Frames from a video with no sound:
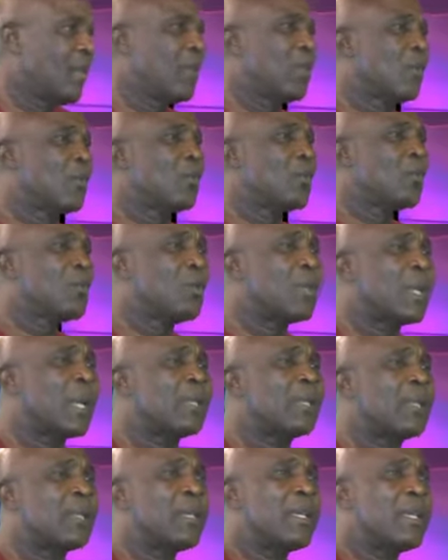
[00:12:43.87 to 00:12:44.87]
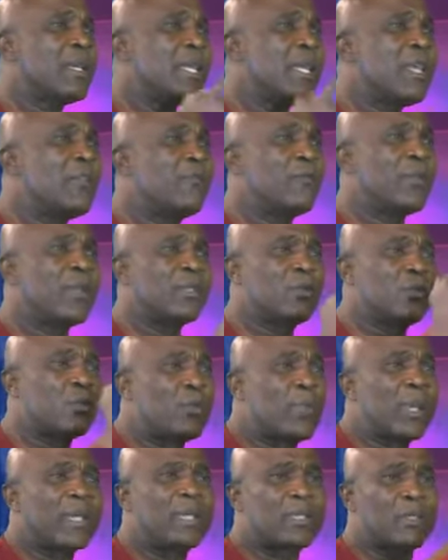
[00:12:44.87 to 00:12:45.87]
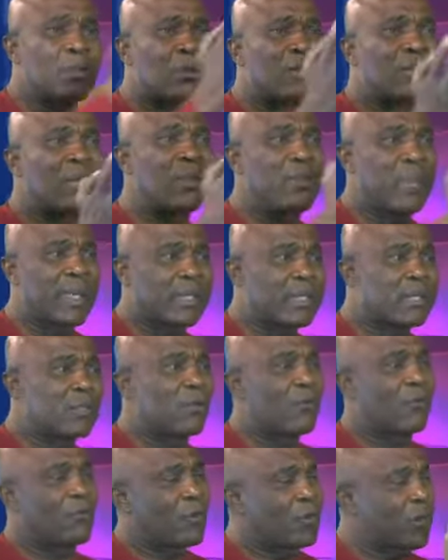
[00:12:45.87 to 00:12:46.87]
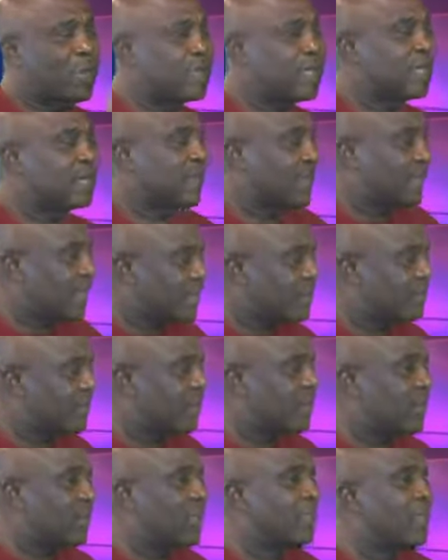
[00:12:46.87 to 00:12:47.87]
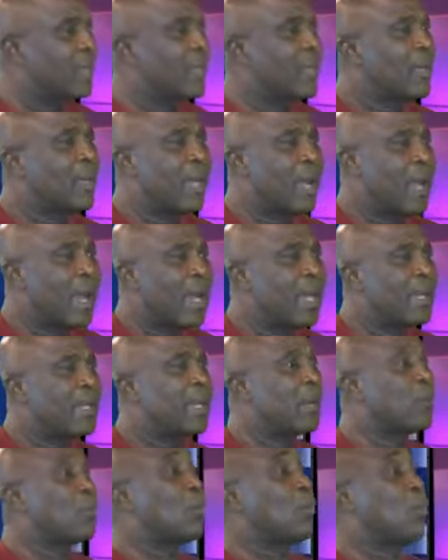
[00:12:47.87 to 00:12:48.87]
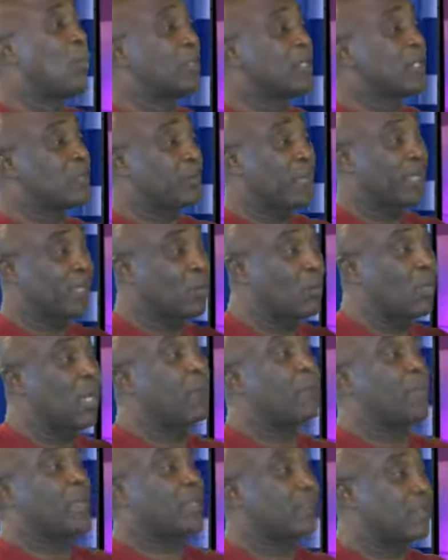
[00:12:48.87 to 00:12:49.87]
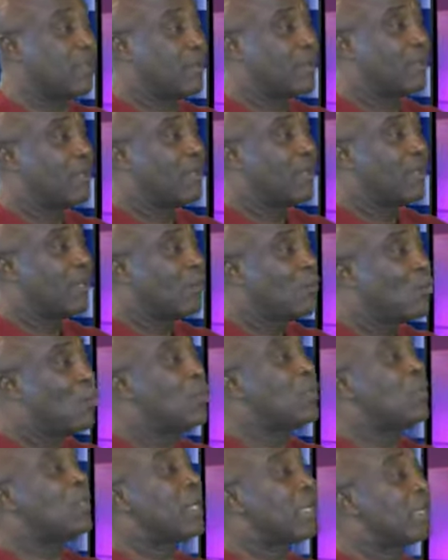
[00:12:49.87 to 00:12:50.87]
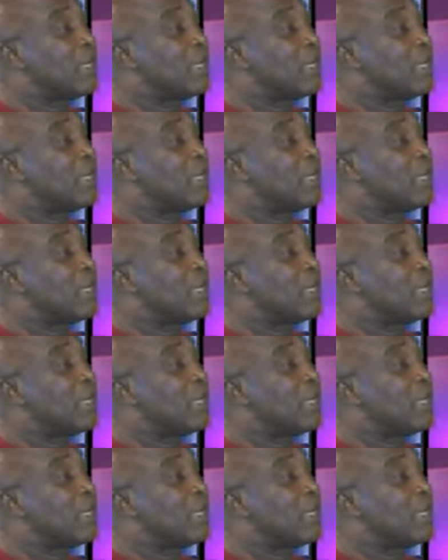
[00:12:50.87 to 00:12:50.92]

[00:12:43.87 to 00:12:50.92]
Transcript: We know that if 2 parties or 3 parties or 4 parties, as the case may be, and we want this particular person, we know that